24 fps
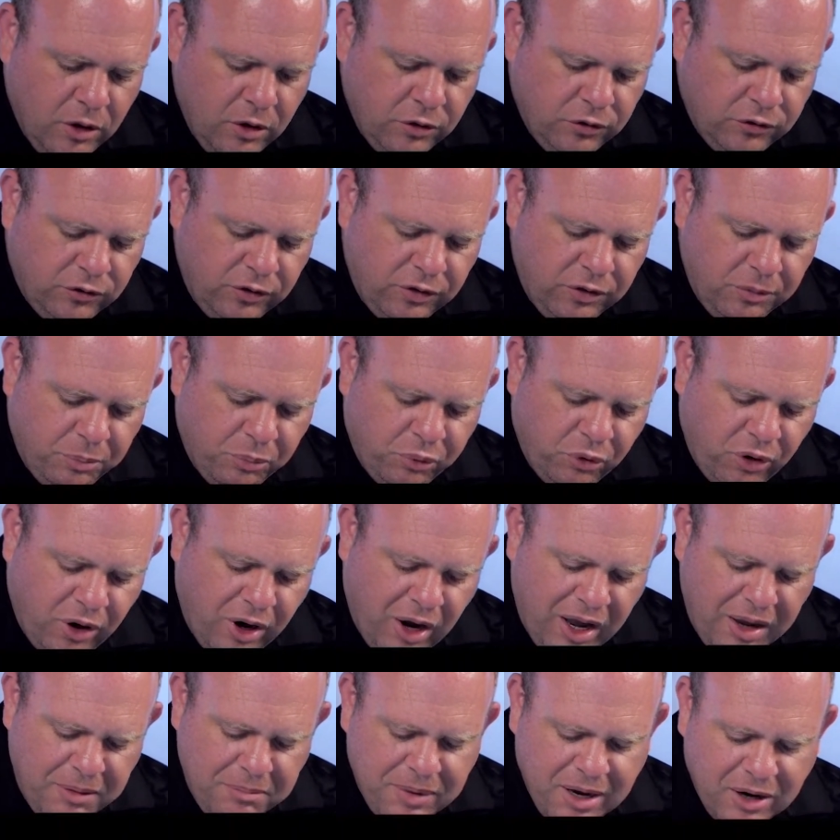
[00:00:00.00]
So the
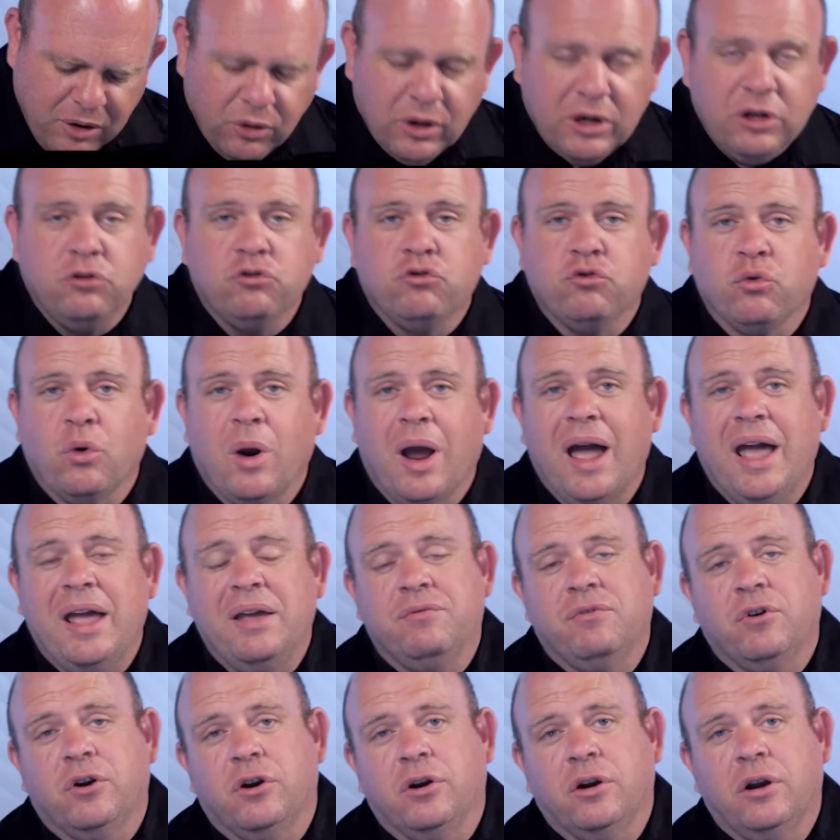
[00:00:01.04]
primary
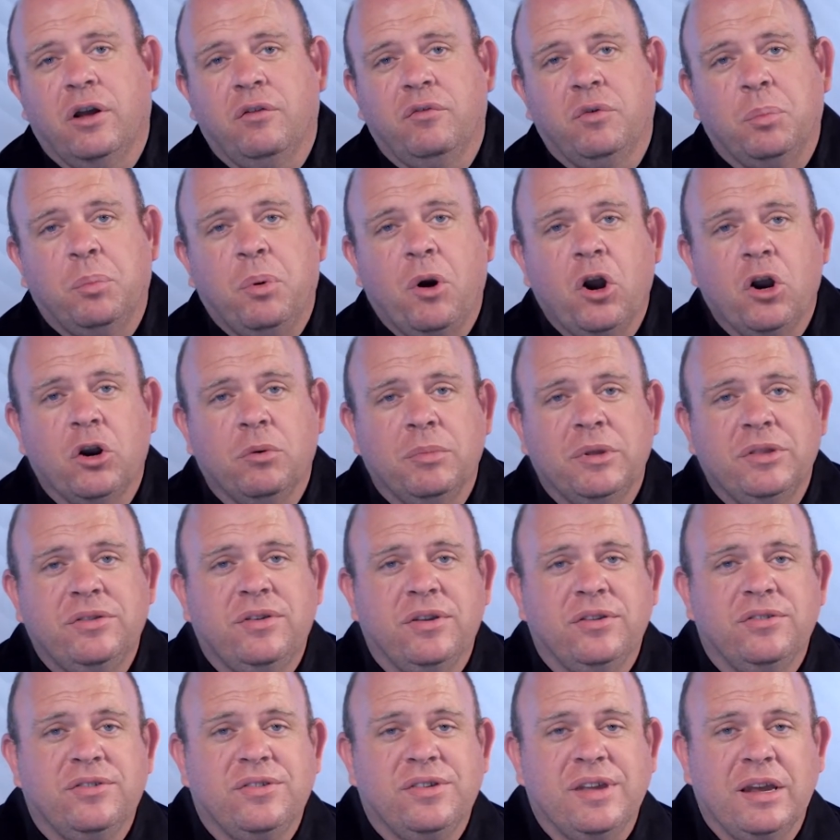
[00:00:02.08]
driver of apartments
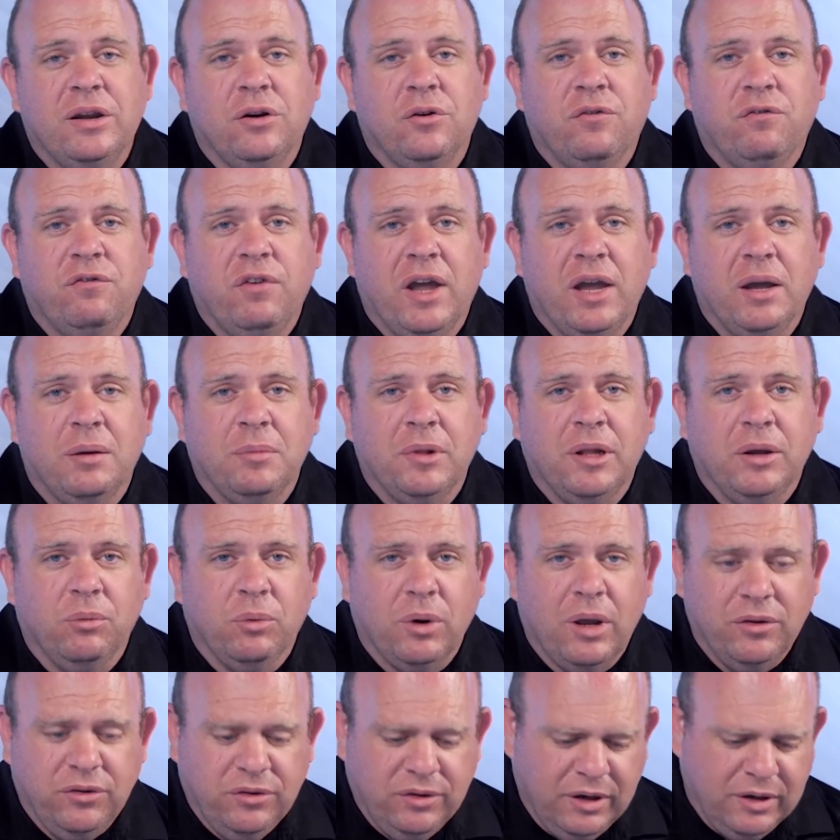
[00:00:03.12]
and single-family
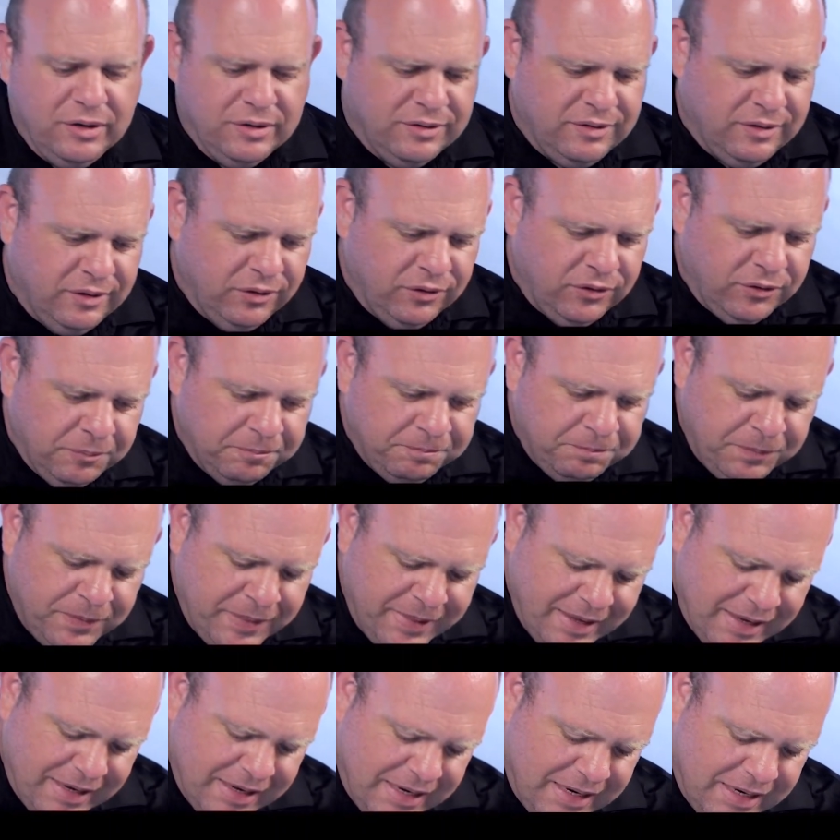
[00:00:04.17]
residences
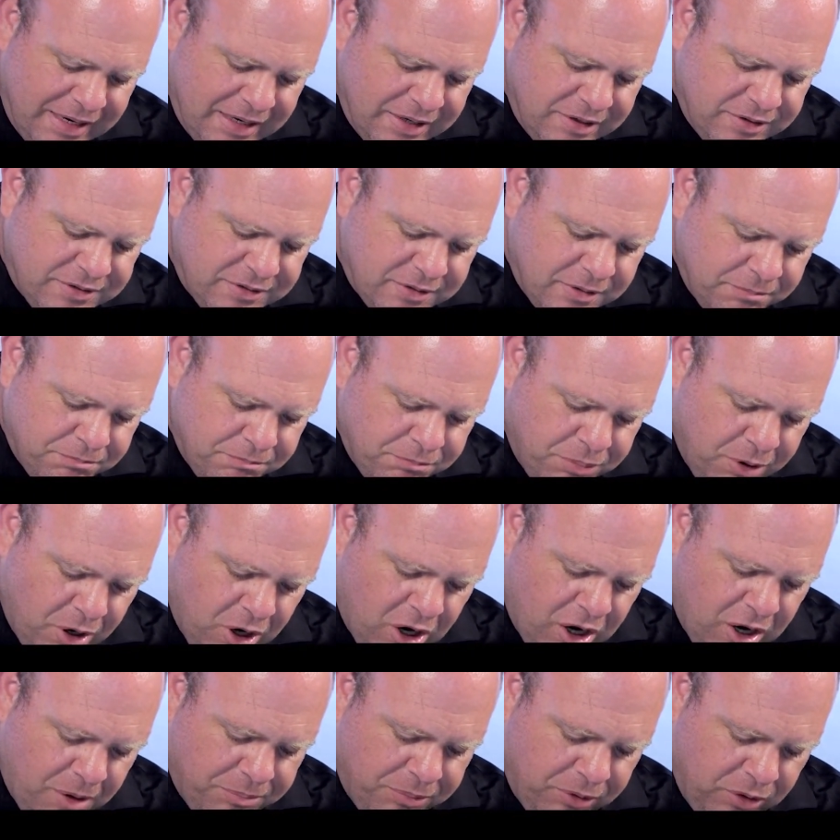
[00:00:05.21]
is
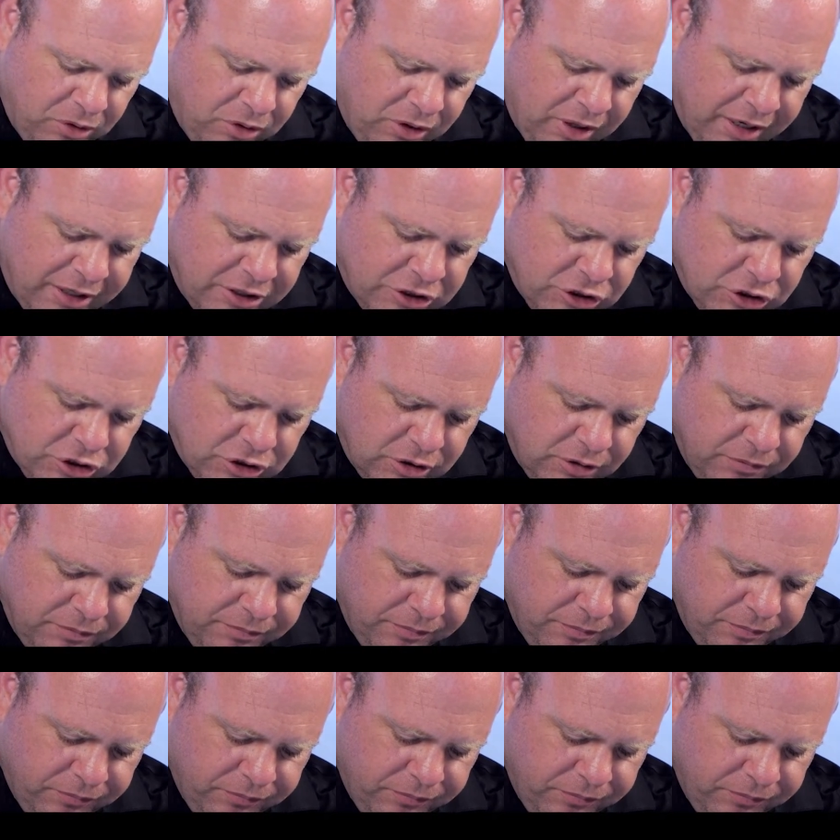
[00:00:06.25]
population.